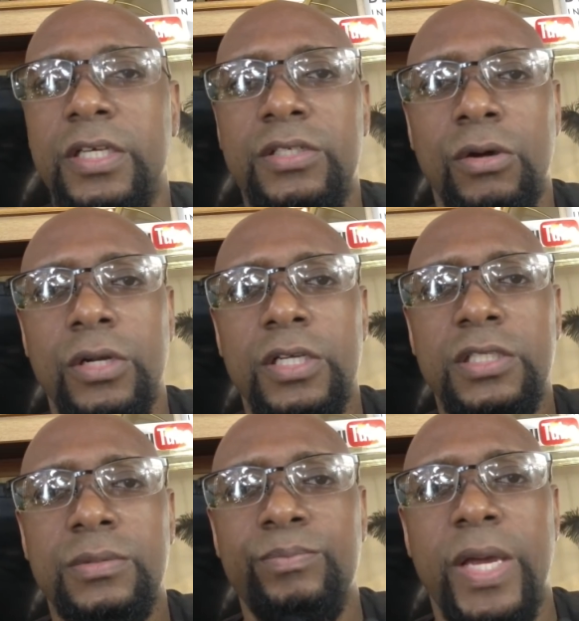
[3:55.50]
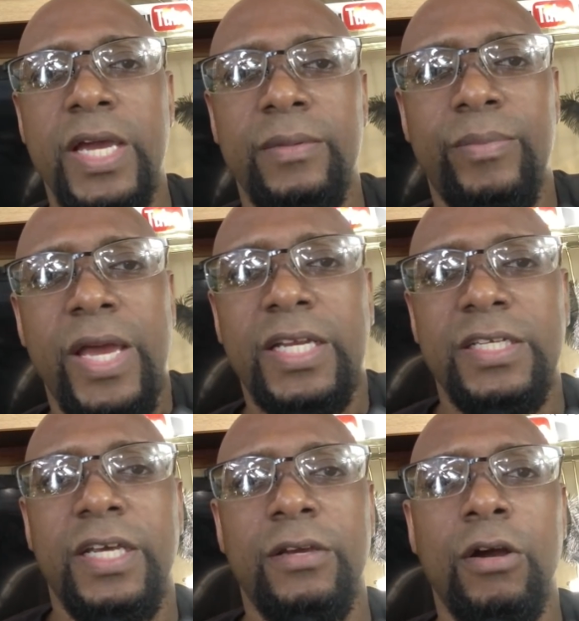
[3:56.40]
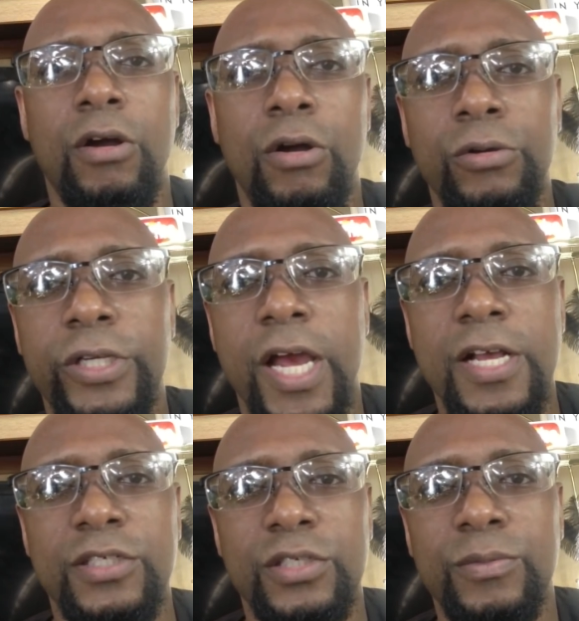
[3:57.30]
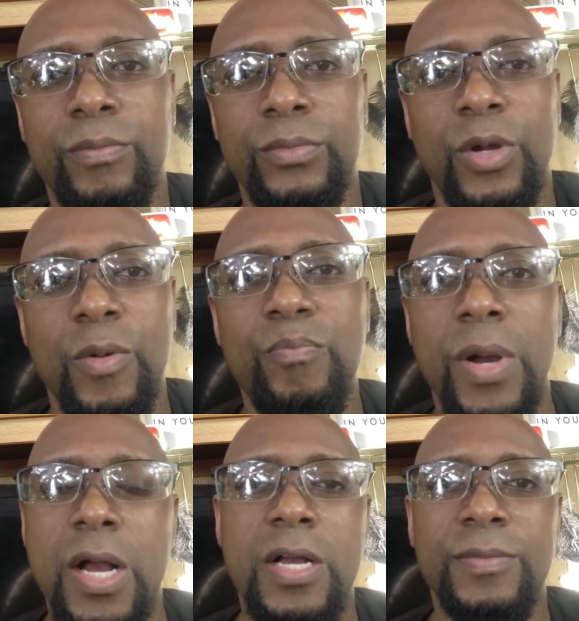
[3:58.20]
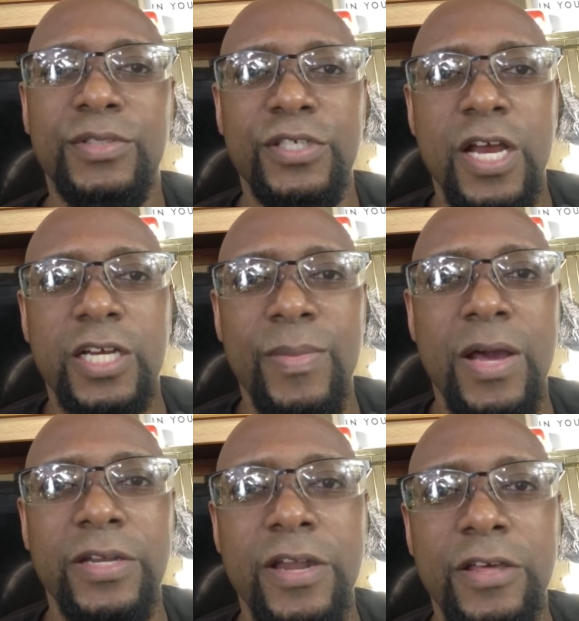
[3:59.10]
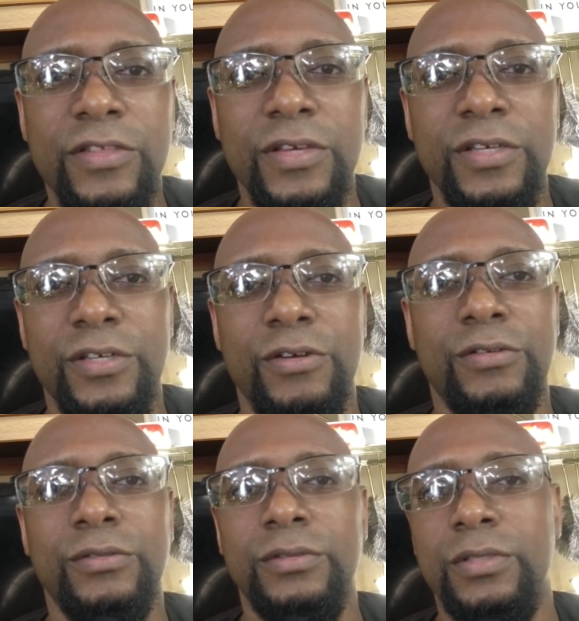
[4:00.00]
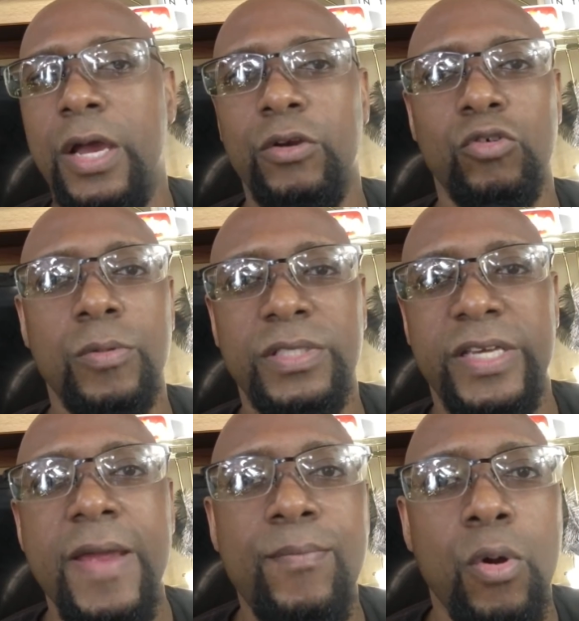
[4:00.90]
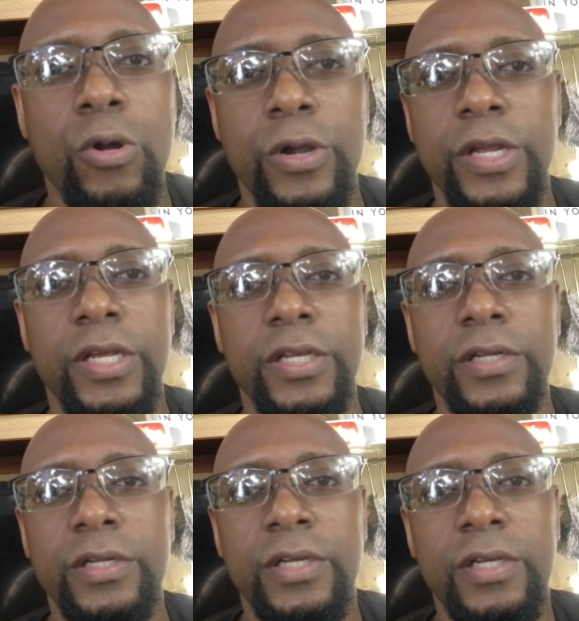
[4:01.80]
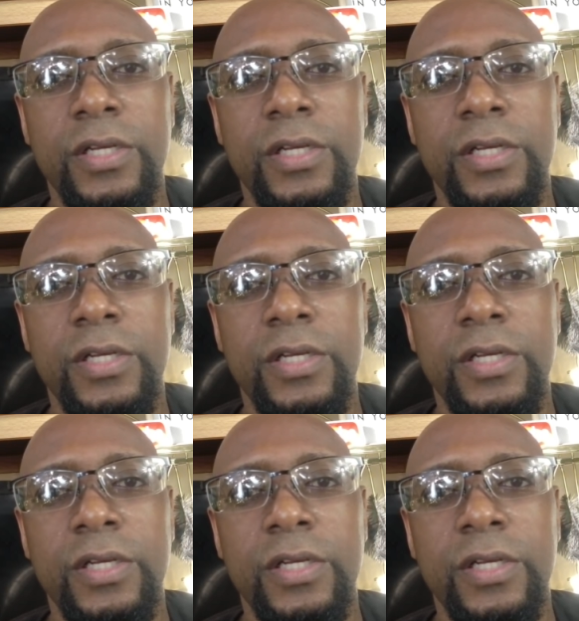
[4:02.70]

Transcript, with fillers: they told us back back in the day, oh, you guys are are bums. You're not going to mount nothing. You know, you know. I grew up skateboarding and